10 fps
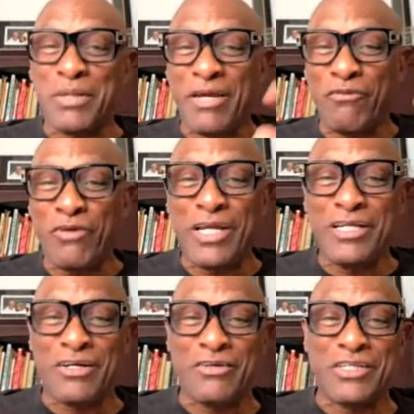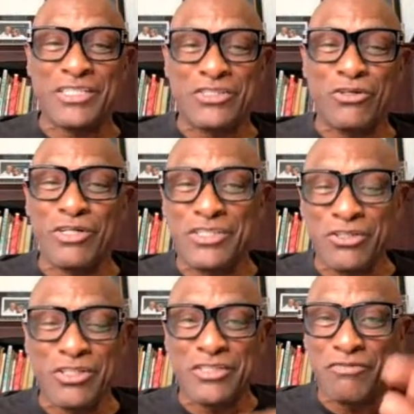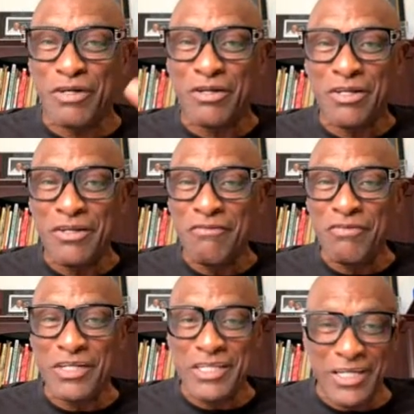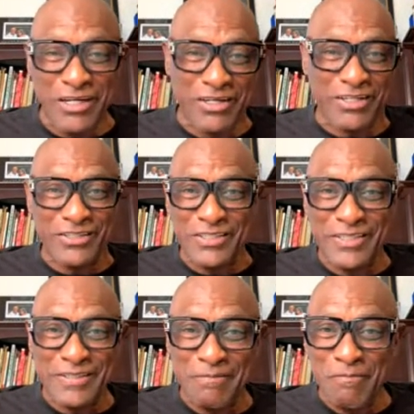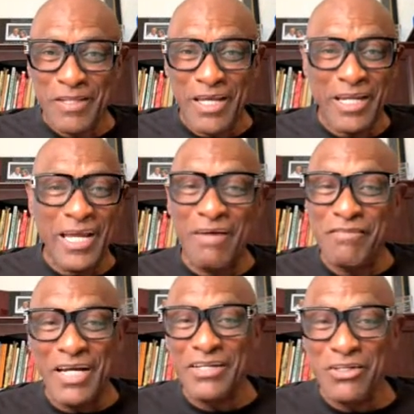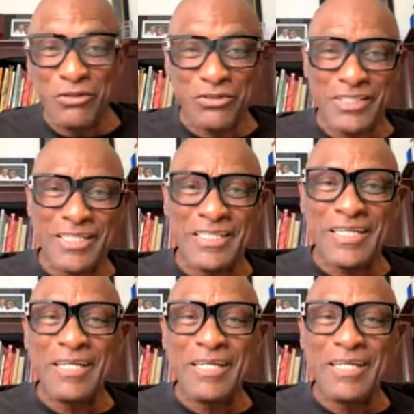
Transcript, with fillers: paying rent on these storage units for, for years Mm. and have not used it.